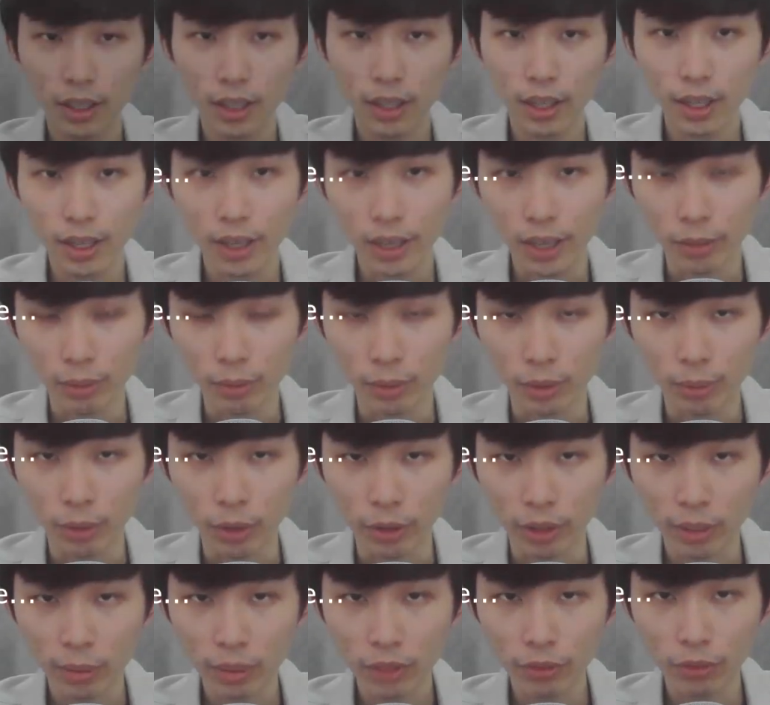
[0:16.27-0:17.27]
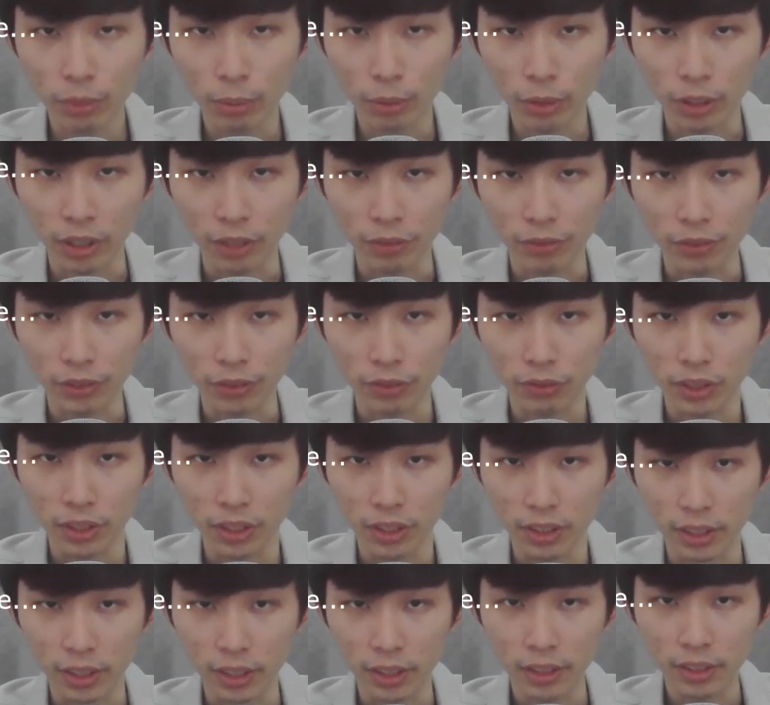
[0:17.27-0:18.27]
I've been programming for more than 15
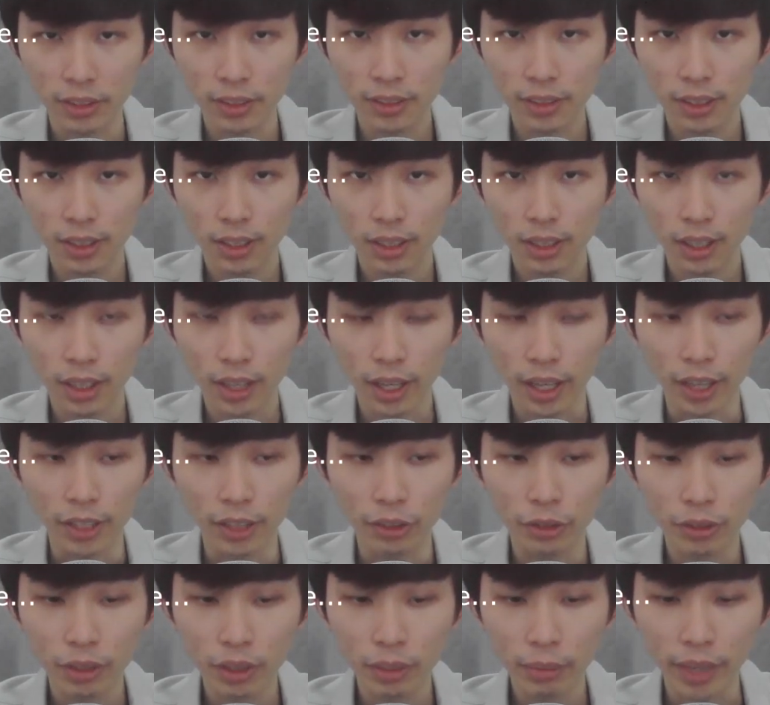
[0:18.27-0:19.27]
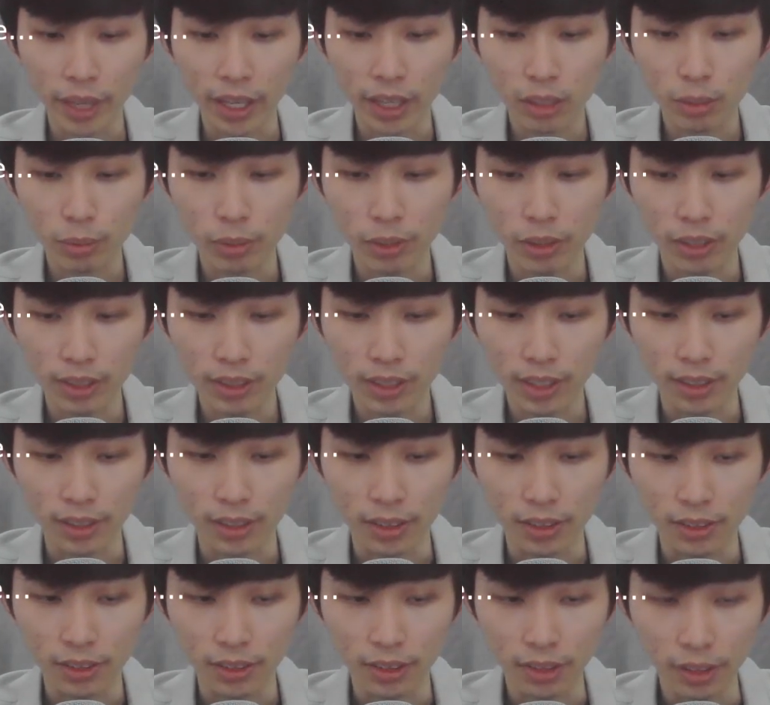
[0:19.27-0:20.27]
years, and during my experience as a
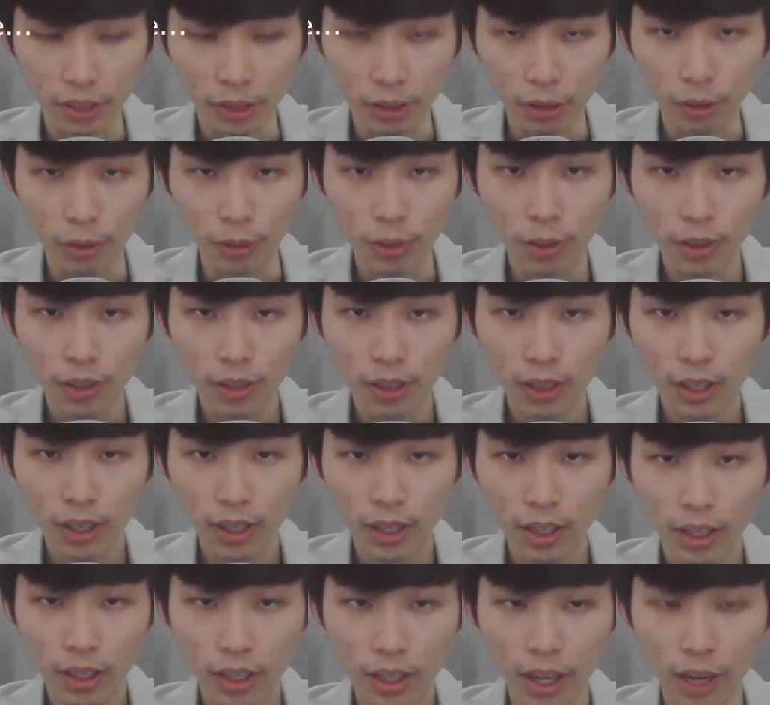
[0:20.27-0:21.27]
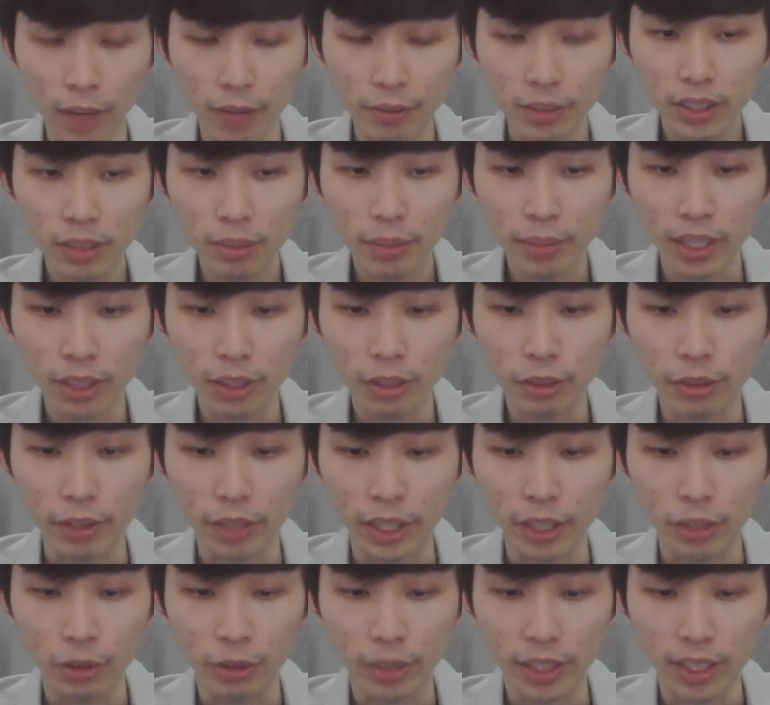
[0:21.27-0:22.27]
CTO, I've seen many
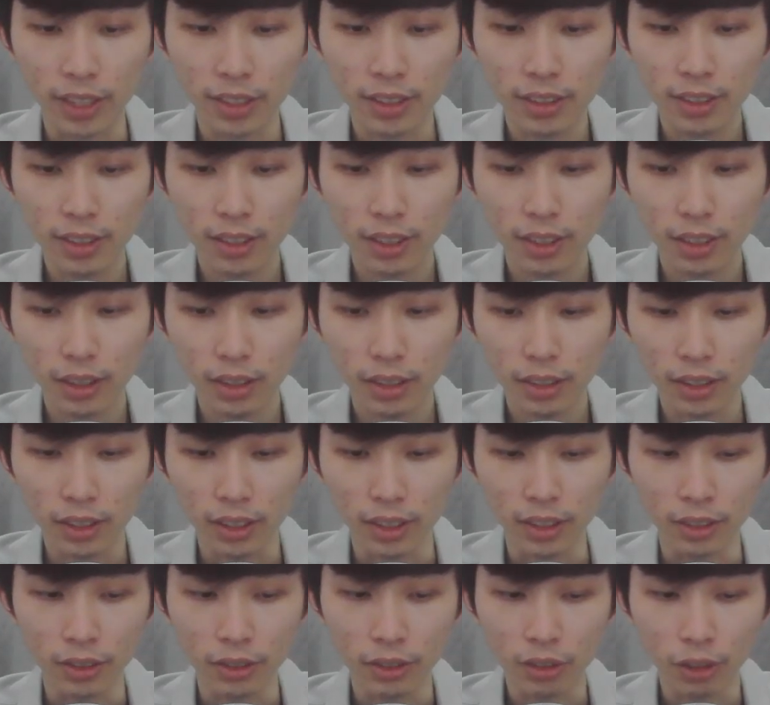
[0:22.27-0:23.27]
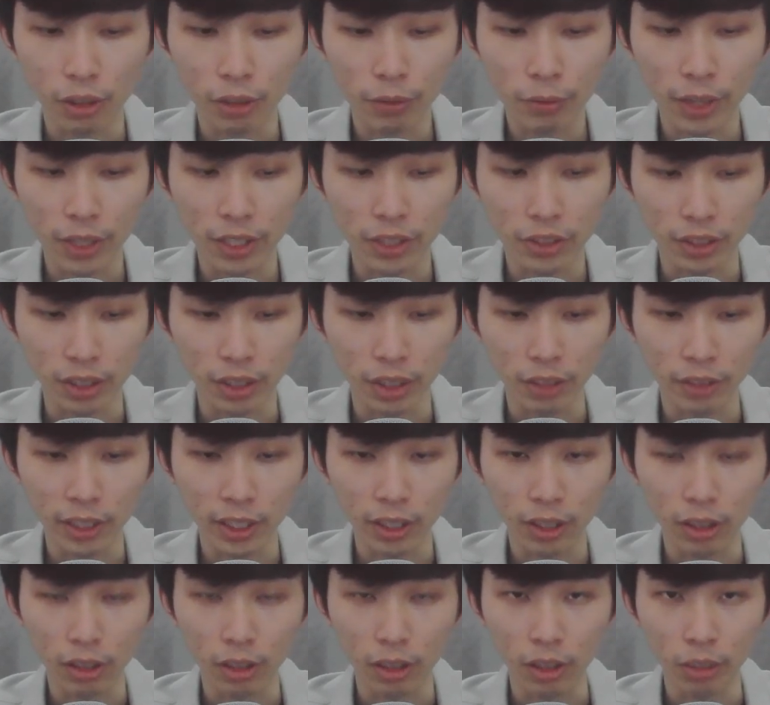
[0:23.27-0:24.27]
graduates in software
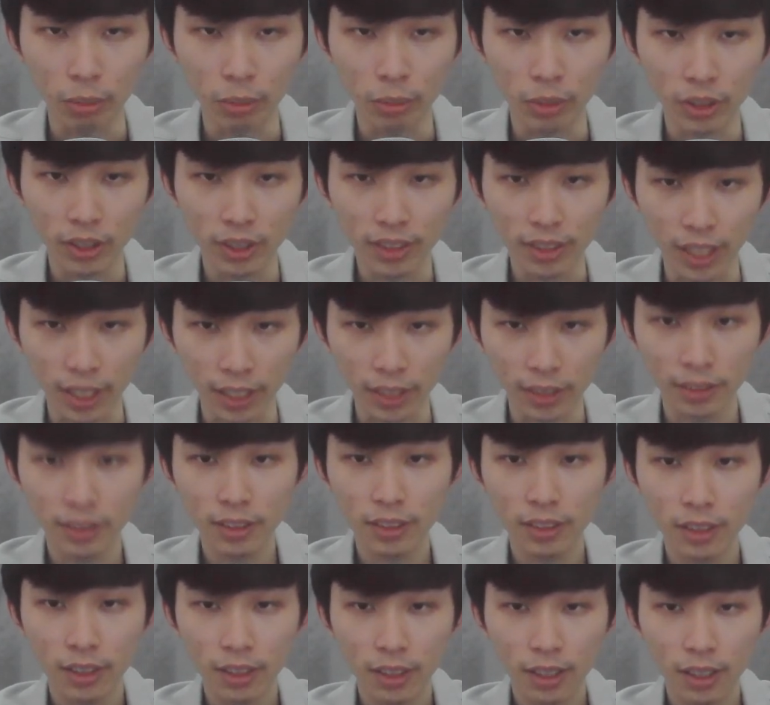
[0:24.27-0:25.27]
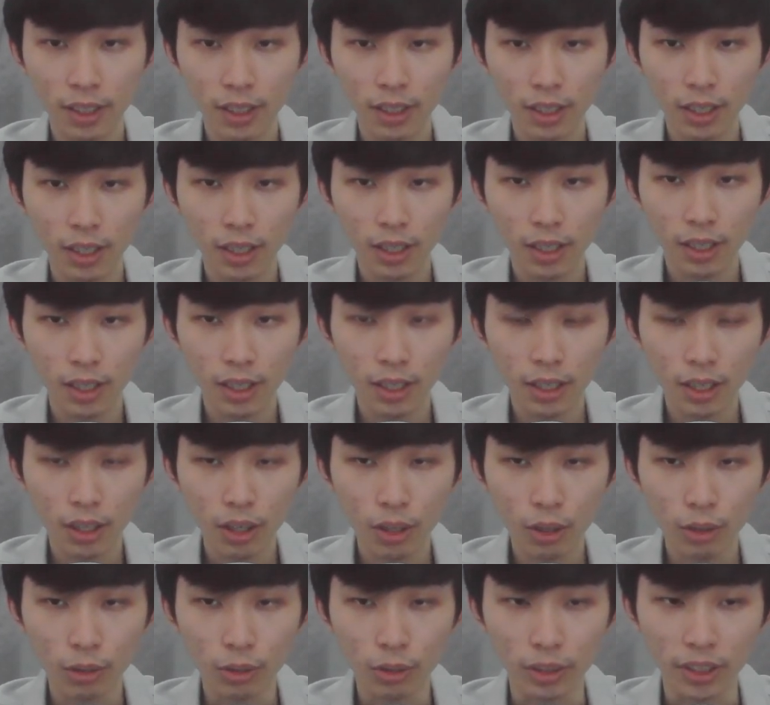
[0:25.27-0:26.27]
engineering or computer science
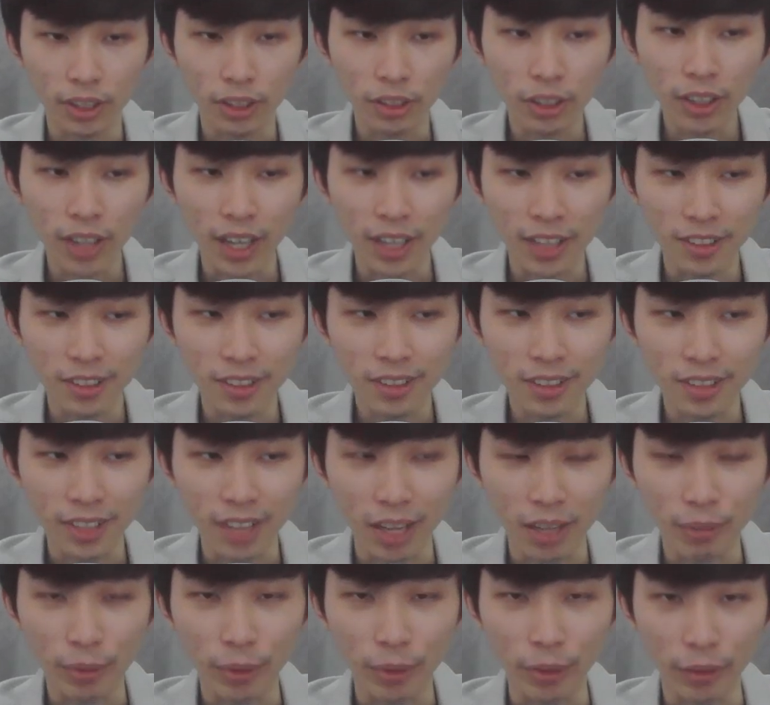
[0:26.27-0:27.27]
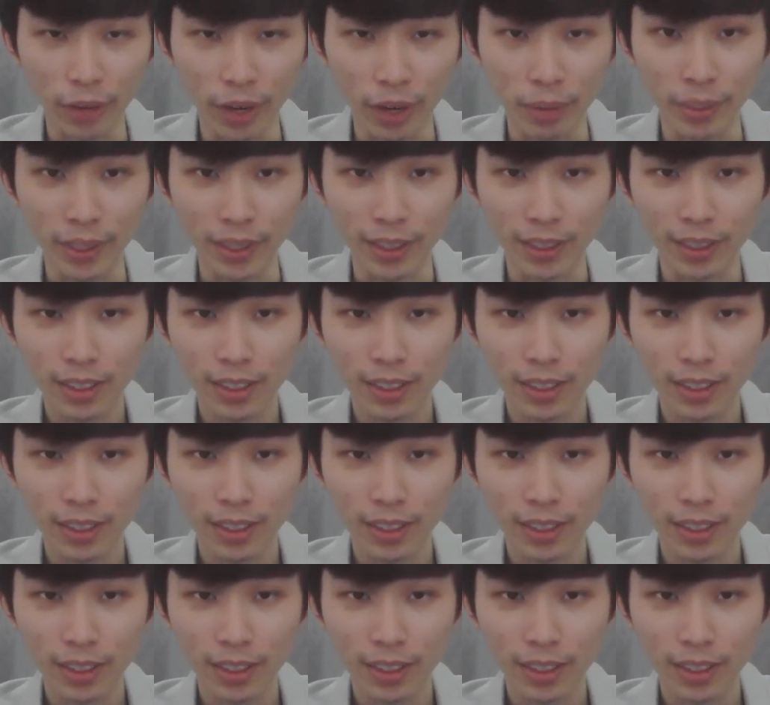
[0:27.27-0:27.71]
who did not understand programming.